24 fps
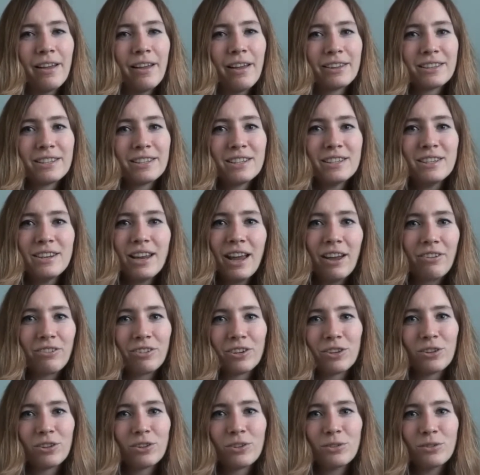I didn't have a
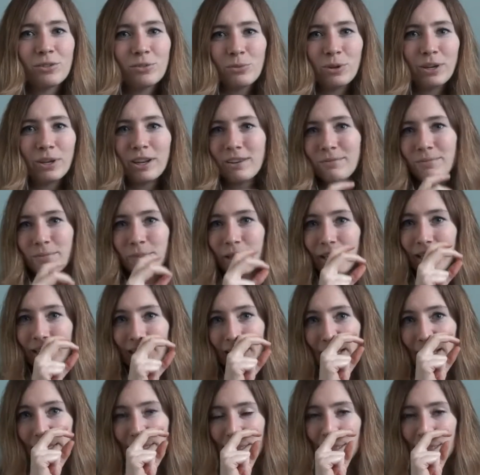clue when I played
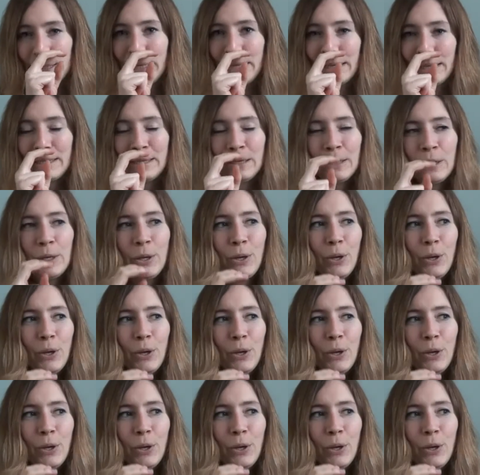that as a kid